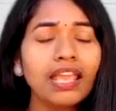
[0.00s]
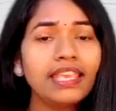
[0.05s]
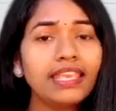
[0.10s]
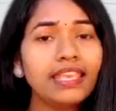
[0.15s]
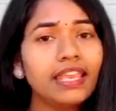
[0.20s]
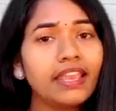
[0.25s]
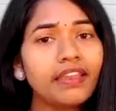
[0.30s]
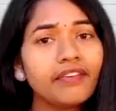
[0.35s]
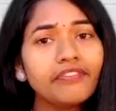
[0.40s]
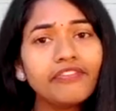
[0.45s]

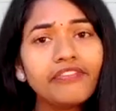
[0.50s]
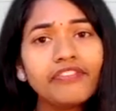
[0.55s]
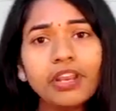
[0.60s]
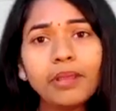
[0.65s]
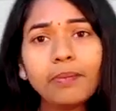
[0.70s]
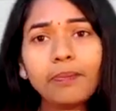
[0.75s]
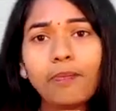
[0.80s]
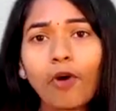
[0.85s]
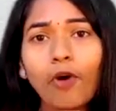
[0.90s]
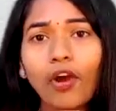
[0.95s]

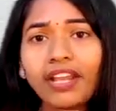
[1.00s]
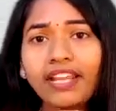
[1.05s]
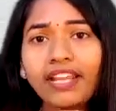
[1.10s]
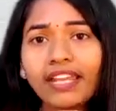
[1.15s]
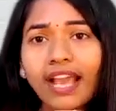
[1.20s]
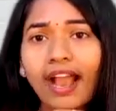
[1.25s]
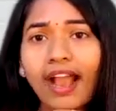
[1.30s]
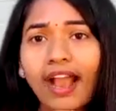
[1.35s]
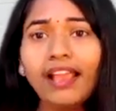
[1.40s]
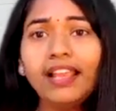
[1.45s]
Every point
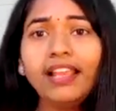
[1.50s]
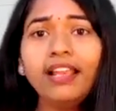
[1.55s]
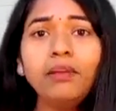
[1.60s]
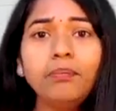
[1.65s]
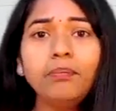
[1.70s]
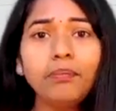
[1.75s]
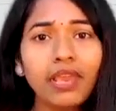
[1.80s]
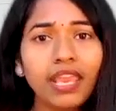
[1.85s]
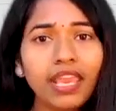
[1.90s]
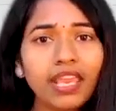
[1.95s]
I'll
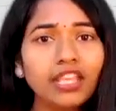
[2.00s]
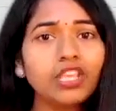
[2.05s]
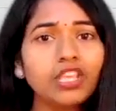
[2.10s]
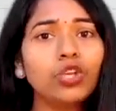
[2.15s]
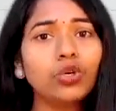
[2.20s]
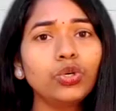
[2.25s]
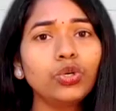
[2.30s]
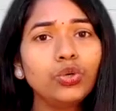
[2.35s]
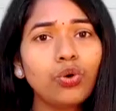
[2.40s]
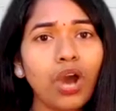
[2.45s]
make
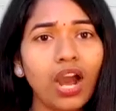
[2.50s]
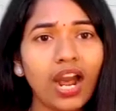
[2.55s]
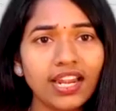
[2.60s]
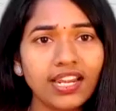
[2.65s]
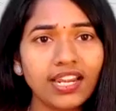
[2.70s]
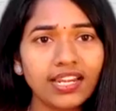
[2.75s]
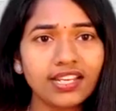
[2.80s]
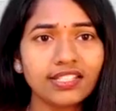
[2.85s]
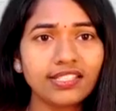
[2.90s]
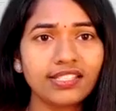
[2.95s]
you to
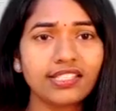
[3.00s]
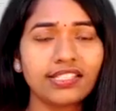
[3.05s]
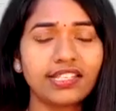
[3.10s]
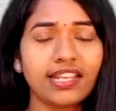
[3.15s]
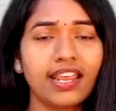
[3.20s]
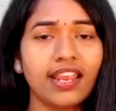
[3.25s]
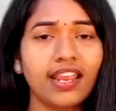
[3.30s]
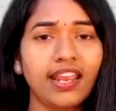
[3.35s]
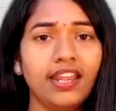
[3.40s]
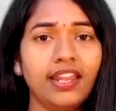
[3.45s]

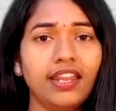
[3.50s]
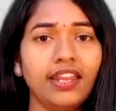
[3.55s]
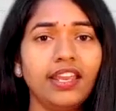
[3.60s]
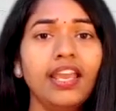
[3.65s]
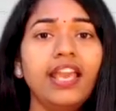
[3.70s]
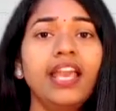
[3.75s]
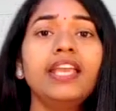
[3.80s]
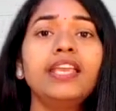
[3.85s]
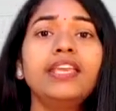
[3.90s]
understand.